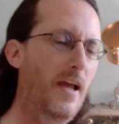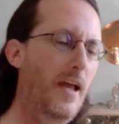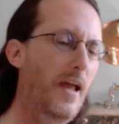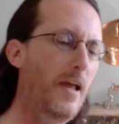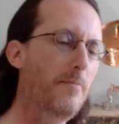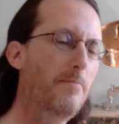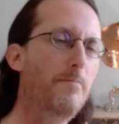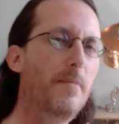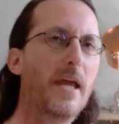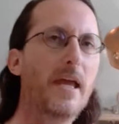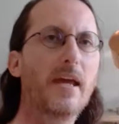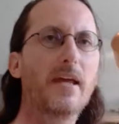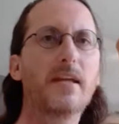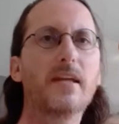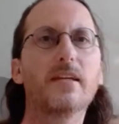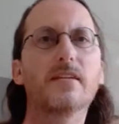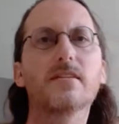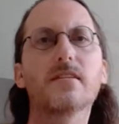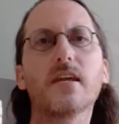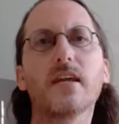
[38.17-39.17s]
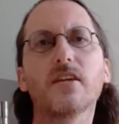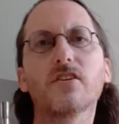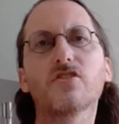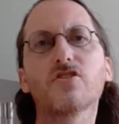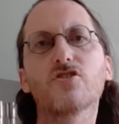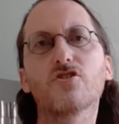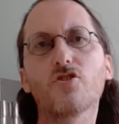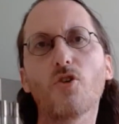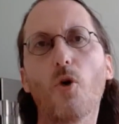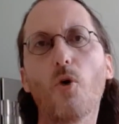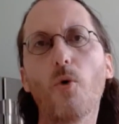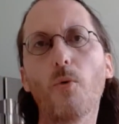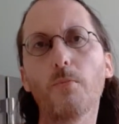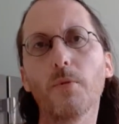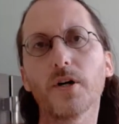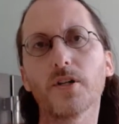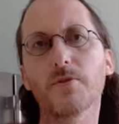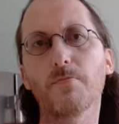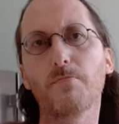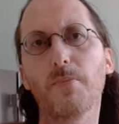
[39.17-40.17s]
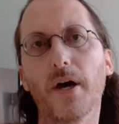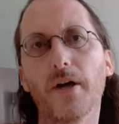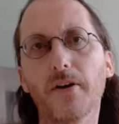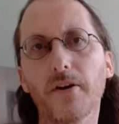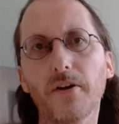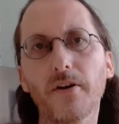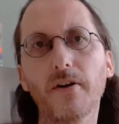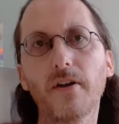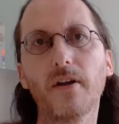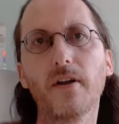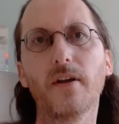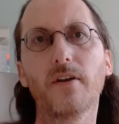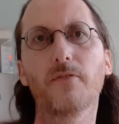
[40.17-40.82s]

and man, it tastes so much better